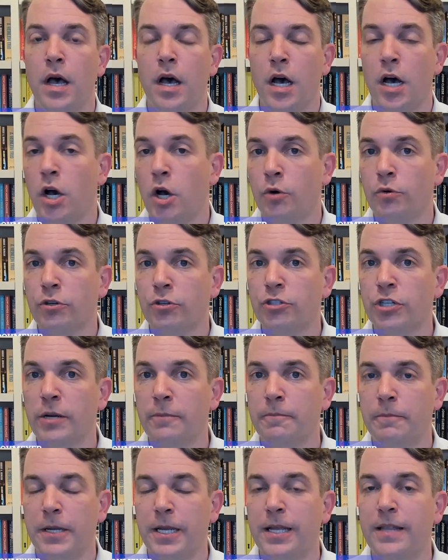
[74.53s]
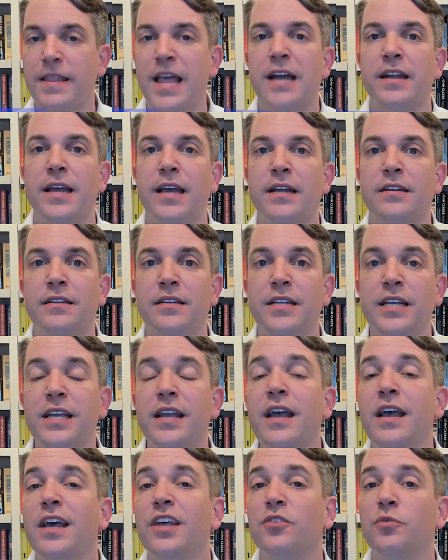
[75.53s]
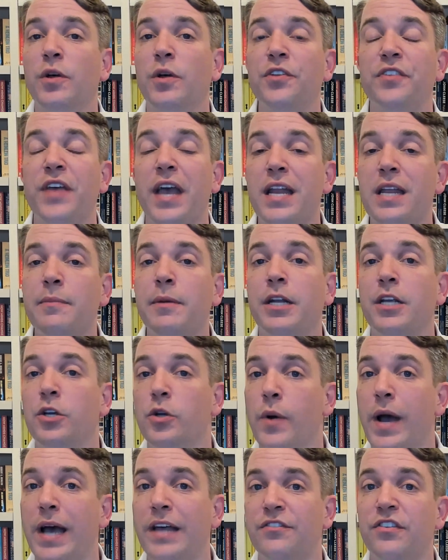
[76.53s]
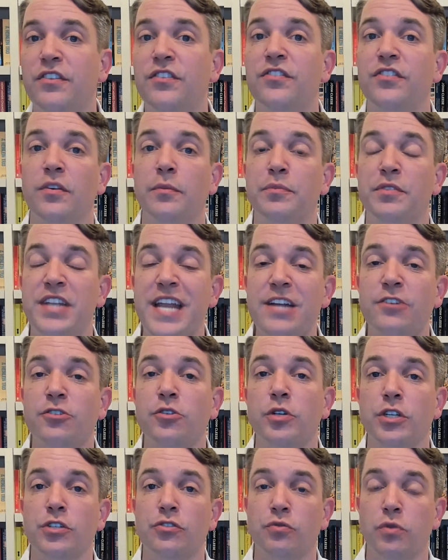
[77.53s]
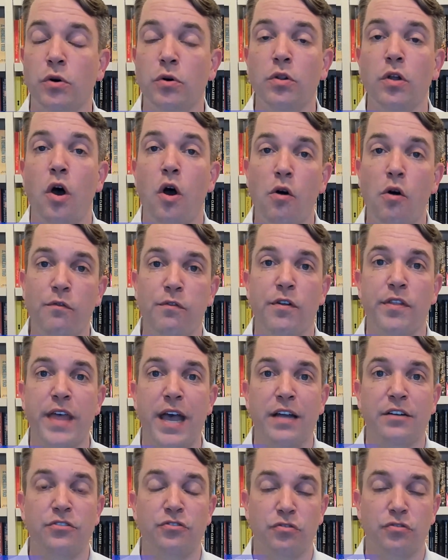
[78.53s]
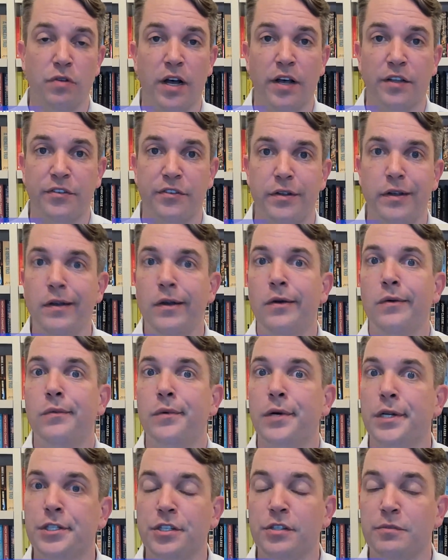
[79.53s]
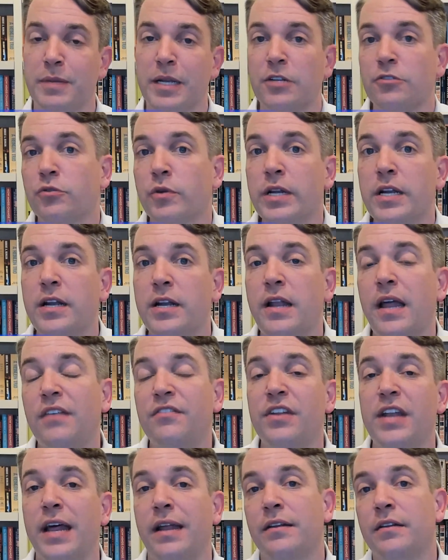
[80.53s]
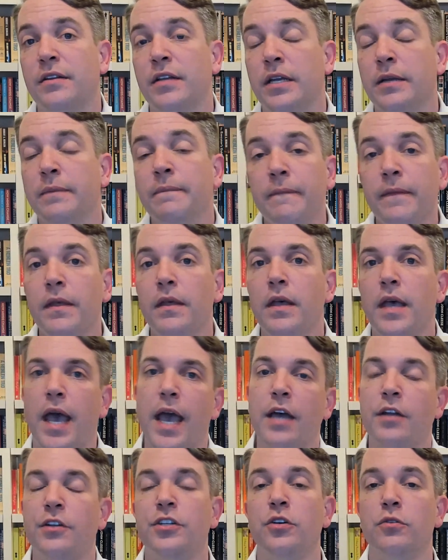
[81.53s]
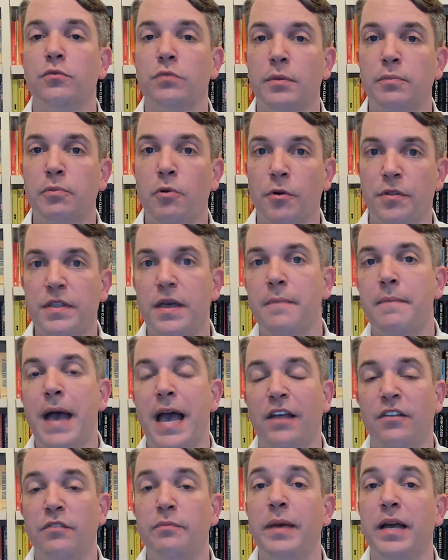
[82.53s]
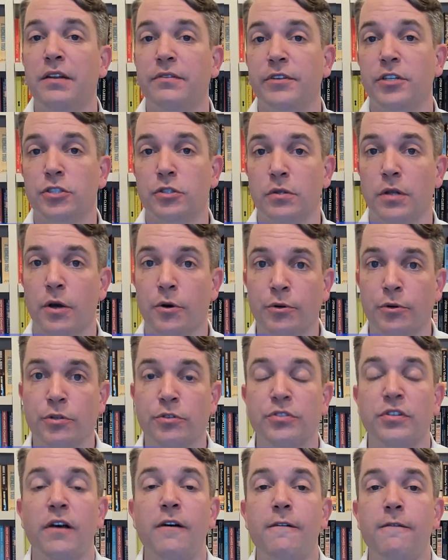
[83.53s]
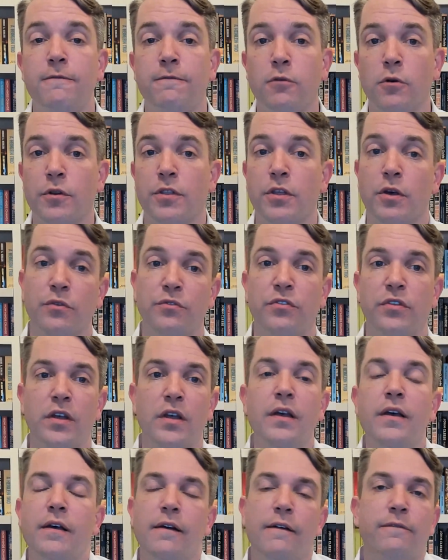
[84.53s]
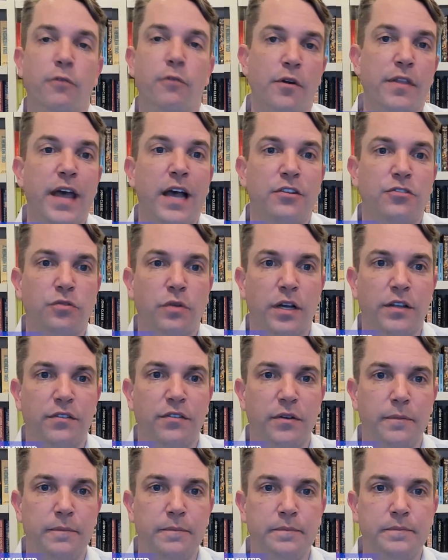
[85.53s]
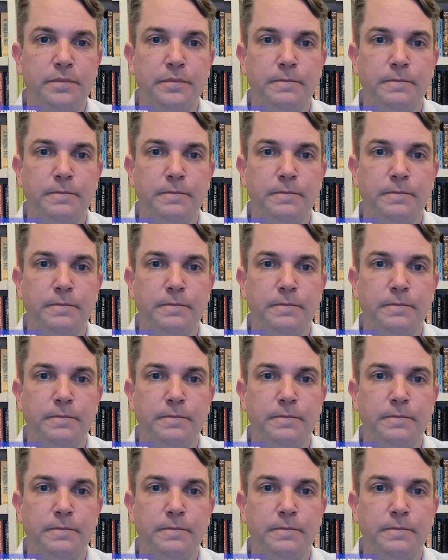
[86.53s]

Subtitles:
ownership in that entity, as well as anybody who has substantial control over that trust, which is being treated as an entity, and you'll report them as beneficial owners for that trust.